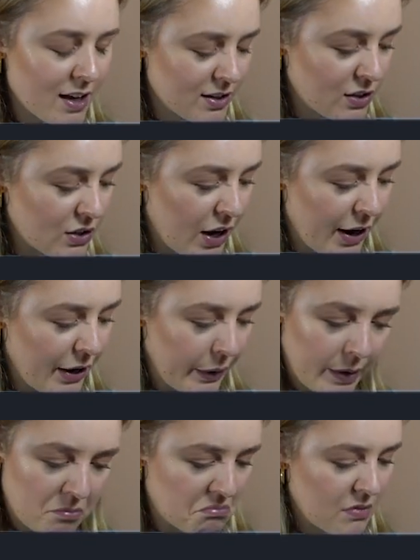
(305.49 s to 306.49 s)
So
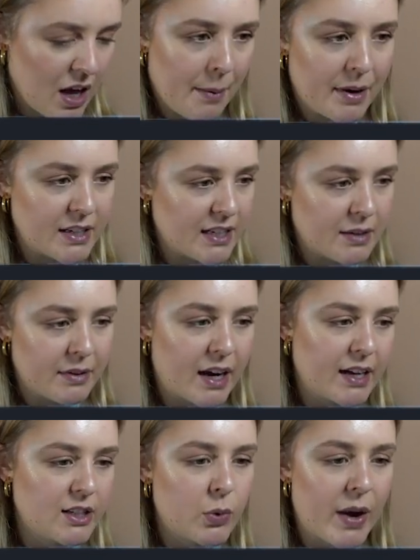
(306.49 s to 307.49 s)
I'm going to say something
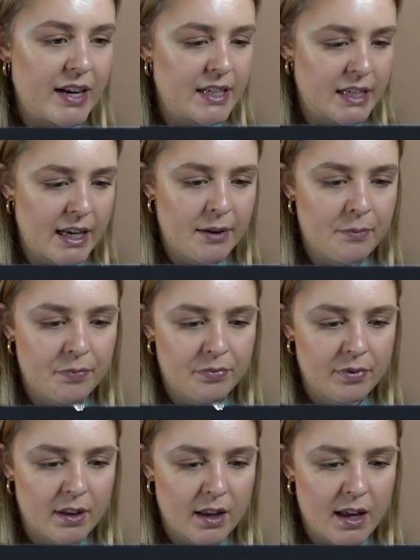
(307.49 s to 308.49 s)
like twenty,
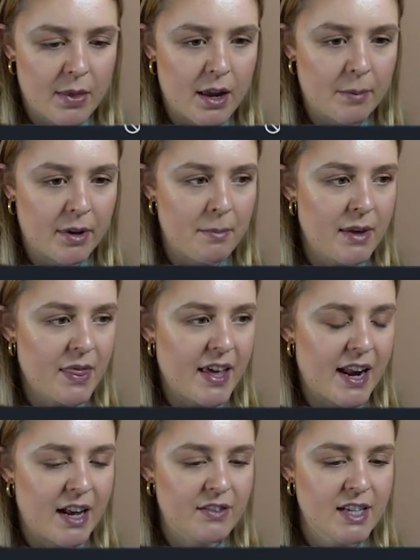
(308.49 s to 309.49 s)
and then I'm going to mint the
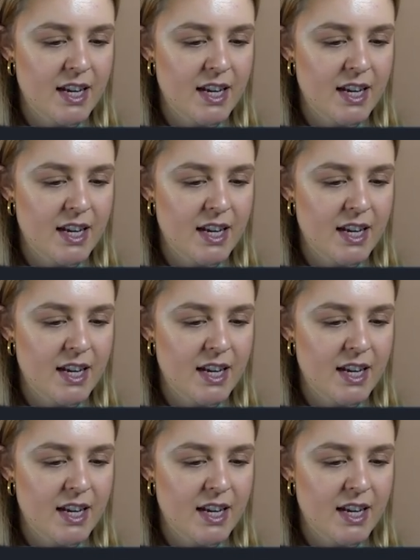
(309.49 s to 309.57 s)
N F